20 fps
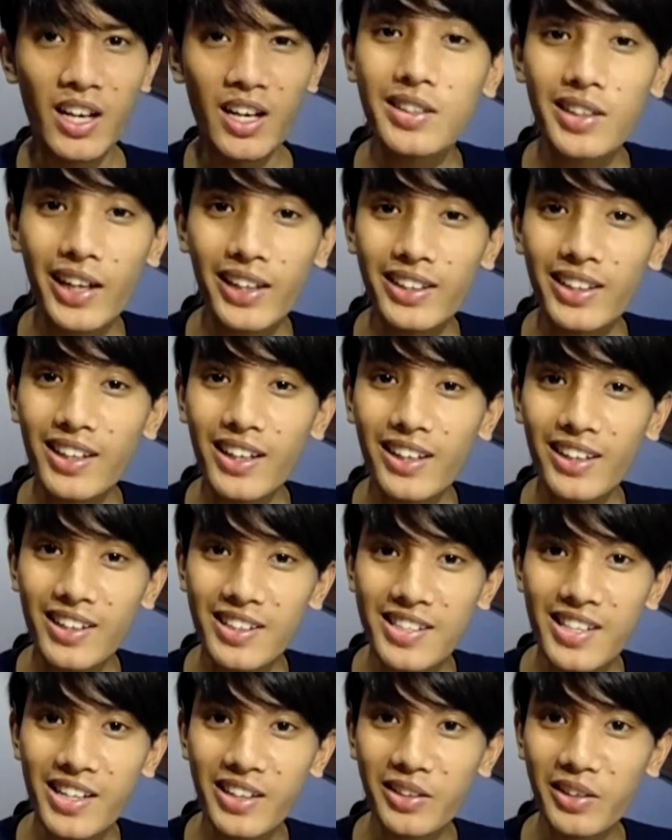It's kind of like
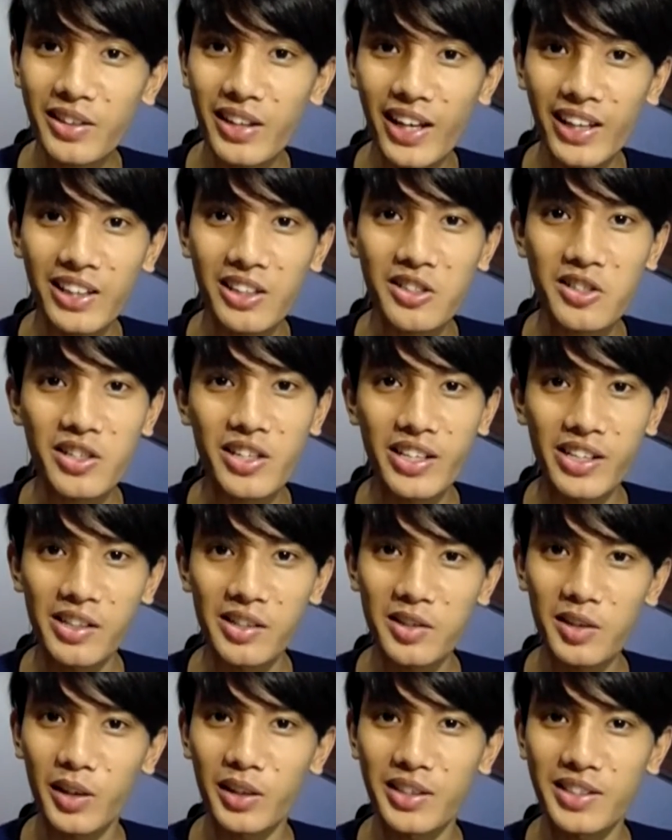listening to Nine Inch
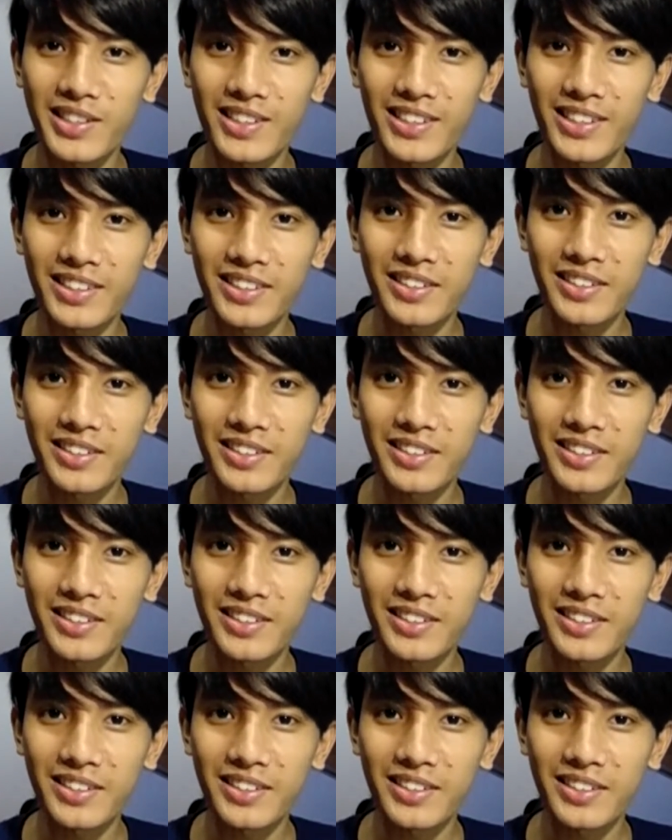Nails, honestly.